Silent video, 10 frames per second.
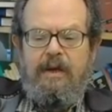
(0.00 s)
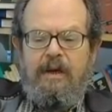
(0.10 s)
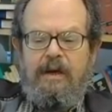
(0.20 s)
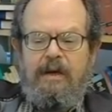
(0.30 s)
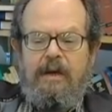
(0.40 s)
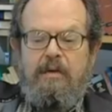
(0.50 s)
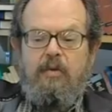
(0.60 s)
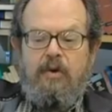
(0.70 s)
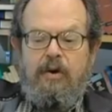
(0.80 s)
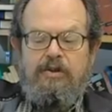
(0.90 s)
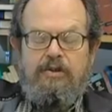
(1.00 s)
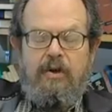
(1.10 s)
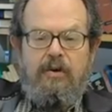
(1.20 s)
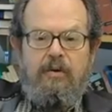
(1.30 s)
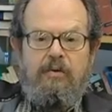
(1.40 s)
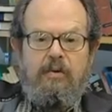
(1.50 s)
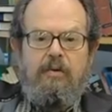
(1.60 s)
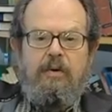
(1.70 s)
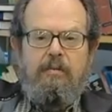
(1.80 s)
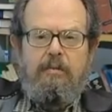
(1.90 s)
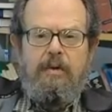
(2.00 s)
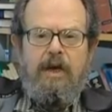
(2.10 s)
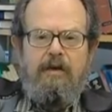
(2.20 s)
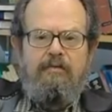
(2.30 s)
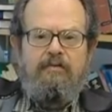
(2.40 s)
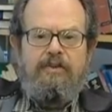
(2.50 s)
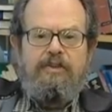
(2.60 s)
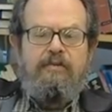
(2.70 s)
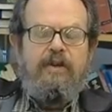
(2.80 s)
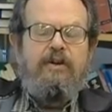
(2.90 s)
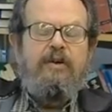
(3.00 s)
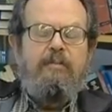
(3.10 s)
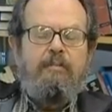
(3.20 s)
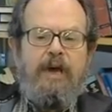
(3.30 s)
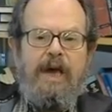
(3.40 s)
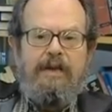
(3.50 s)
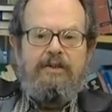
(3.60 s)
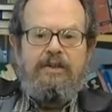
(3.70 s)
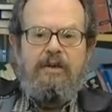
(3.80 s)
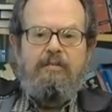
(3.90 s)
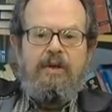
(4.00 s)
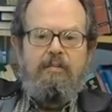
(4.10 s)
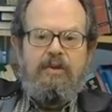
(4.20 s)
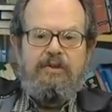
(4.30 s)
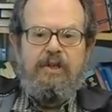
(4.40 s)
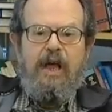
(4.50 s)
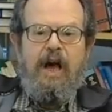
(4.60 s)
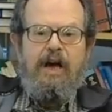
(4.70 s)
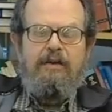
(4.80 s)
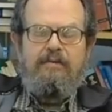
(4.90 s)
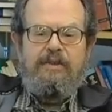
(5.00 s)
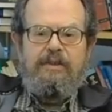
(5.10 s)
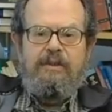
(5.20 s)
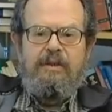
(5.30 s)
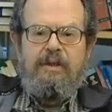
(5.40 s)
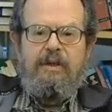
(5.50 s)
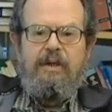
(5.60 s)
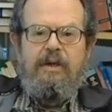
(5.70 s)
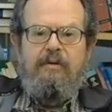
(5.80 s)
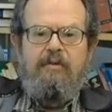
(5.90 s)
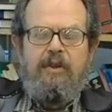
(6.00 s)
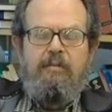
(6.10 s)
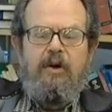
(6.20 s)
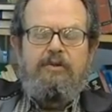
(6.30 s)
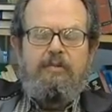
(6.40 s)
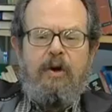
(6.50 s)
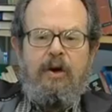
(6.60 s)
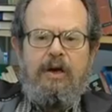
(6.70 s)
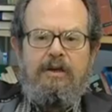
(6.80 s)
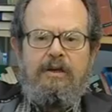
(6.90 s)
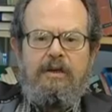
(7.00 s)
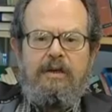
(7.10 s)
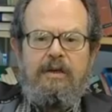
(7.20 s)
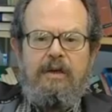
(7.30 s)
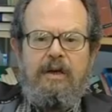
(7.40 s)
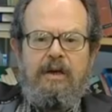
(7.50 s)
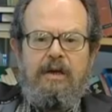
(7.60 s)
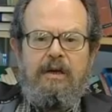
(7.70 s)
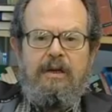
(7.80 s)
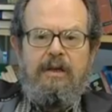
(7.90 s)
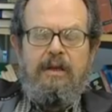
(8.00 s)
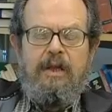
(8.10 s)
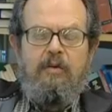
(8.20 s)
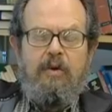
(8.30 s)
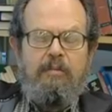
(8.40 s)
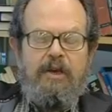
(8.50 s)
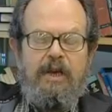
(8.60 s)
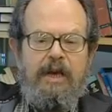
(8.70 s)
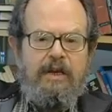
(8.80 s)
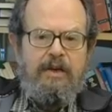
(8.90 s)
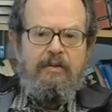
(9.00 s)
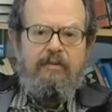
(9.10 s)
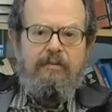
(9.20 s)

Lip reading: It would also have severe impacts on people's lives, and for the most part, they will be negative.